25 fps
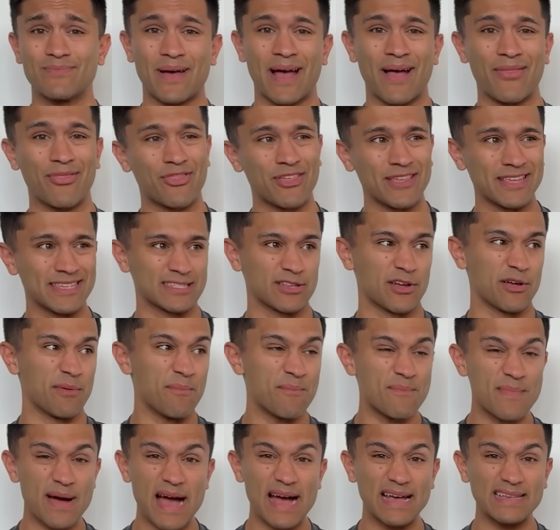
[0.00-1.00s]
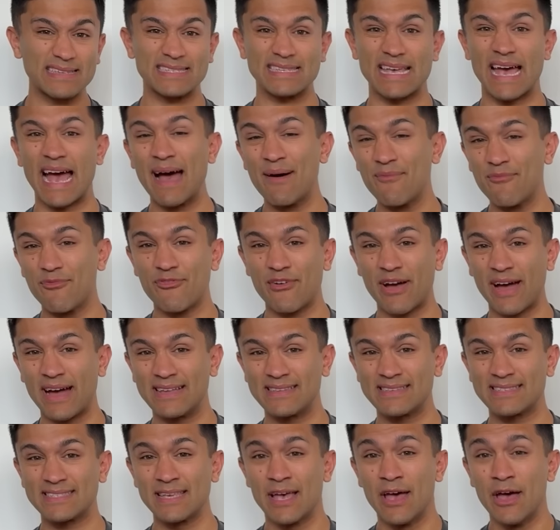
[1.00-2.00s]
and things like mats and
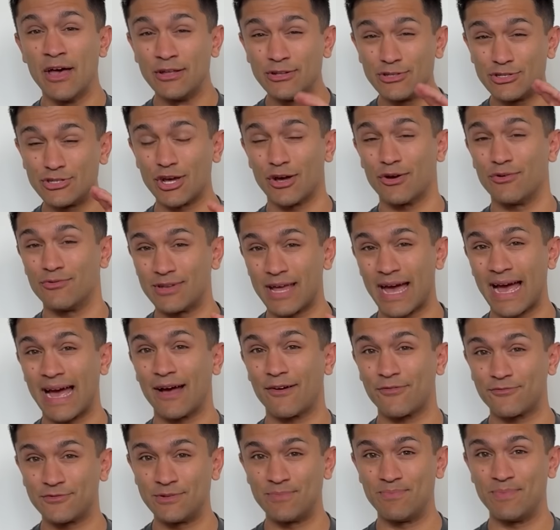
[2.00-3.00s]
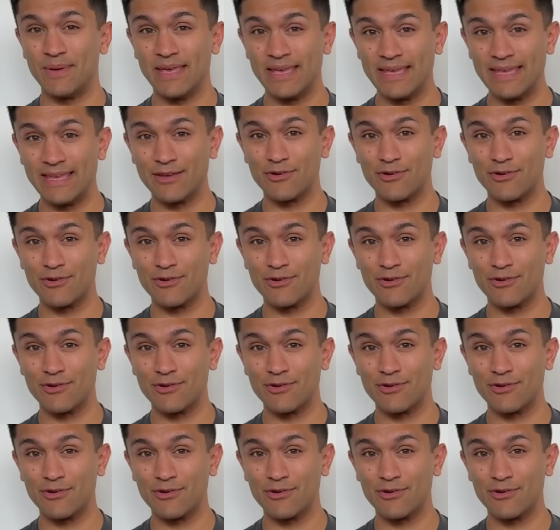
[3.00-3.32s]
fans don't have to be